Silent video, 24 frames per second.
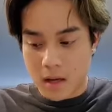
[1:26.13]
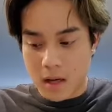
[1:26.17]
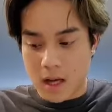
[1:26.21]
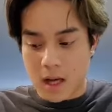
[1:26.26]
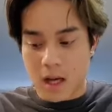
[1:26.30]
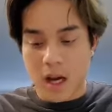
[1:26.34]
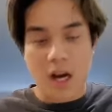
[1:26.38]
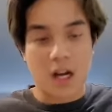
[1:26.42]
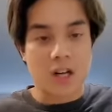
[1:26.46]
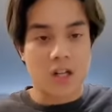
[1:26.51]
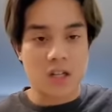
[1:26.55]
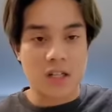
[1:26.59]
it
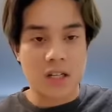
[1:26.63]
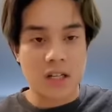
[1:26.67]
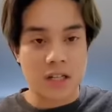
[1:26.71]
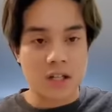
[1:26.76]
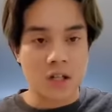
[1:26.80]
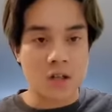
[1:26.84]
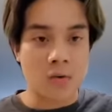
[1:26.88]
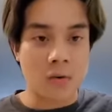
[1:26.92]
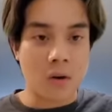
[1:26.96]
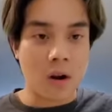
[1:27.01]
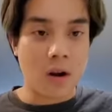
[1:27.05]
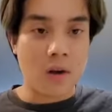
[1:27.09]
kind of just
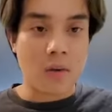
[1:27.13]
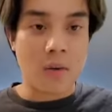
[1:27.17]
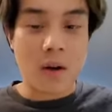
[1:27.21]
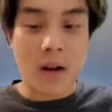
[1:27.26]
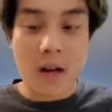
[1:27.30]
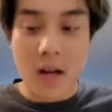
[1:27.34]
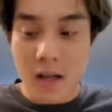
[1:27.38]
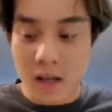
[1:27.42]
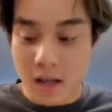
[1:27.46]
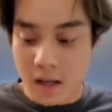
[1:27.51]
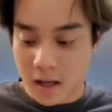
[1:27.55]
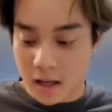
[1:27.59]
hits you right
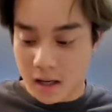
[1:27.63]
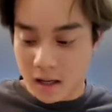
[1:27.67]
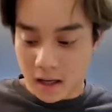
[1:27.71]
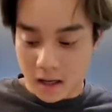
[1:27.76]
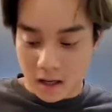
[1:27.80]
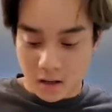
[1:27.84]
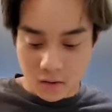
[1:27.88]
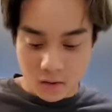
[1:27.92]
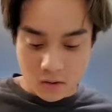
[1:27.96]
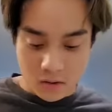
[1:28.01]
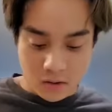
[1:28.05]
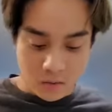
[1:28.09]
away and then it
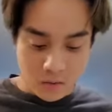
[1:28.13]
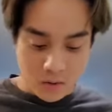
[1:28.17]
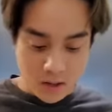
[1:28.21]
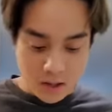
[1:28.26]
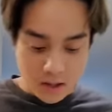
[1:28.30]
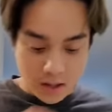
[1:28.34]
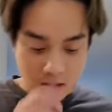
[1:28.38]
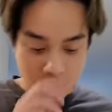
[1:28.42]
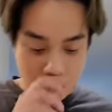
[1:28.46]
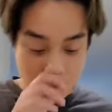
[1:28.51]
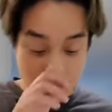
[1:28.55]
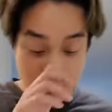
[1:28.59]
like goes
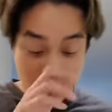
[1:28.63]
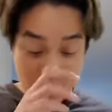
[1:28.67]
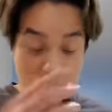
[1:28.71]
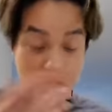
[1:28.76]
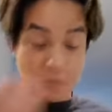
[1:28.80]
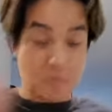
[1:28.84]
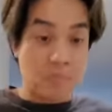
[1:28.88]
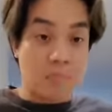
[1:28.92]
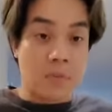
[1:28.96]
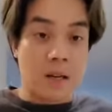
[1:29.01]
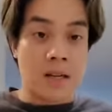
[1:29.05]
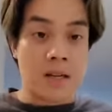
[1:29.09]
away, which
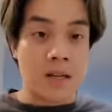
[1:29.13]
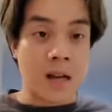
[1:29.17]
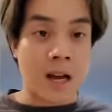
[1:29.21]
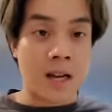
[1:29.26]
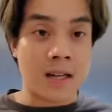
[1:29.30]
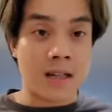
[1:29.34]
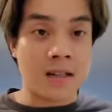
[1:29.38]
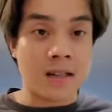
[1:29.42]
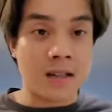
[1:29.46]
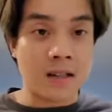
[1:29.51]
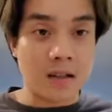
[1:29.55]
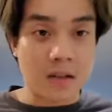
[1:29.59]
is
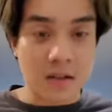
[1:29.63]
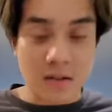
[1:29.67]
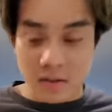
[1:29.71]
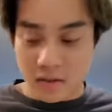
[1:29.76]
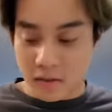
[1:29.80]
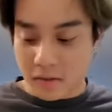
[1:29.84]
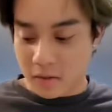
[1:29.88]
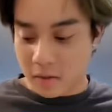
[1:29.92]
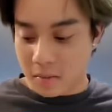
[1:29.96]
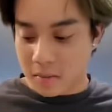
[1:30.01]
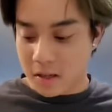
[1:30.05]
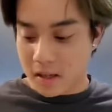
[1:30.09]
ideal
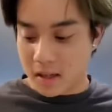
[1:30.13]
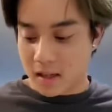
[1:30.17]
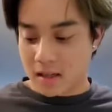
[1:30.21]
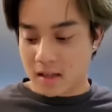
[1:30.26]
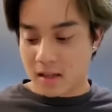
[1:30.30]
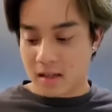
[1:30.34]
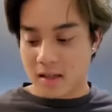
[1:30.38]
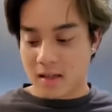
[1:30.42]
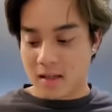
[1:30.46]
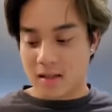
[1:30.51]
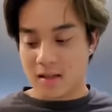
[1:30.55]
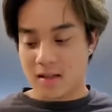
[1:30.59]
for me
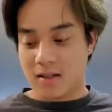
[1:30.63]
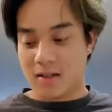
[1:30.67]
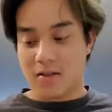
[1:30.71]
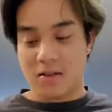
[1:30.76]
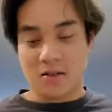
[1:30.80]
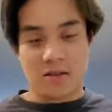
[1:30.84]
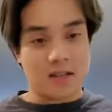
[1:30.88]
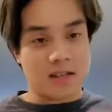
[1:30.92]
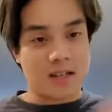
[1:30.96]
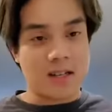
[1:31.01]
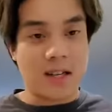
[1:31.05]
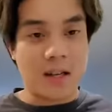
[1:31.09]
because you
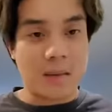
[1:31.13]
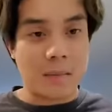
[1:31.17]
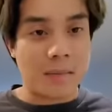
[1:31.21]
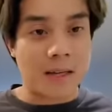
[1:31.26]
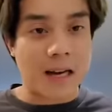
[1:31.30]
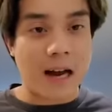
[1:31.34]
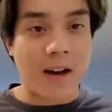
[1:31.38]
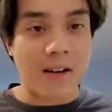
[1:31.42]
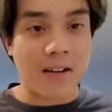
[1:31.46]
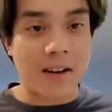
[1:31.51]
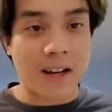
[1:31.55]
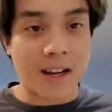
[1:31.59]
can just keep
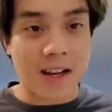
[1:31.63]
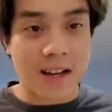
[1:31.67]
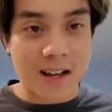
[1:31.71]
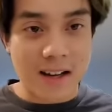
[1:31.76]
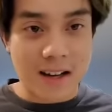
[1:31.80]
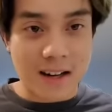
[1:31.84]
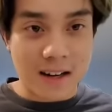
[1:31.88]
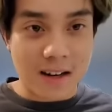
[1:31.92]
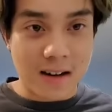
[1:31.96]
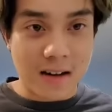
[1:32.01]
downing it.